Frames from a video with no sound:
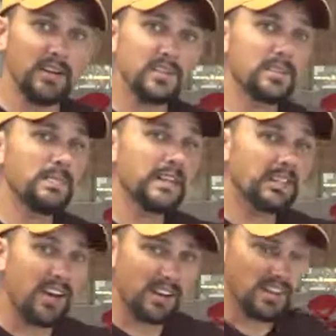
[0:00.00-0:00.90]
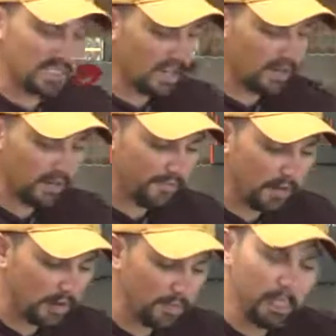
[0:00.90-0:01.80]
it's gonna be a lot of the same
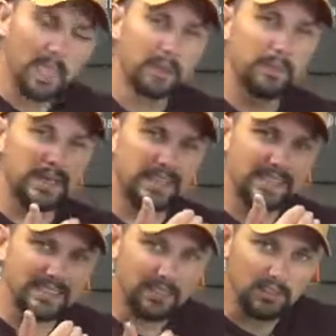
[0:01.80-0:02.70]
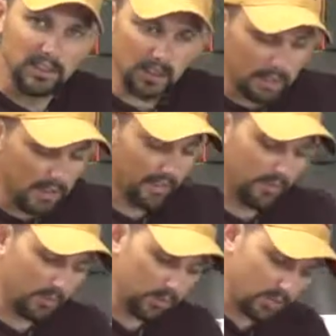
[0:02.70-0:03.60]
info, but it is a little bit
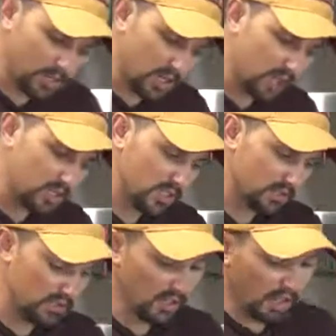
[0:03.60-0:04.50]
different with your shot shells.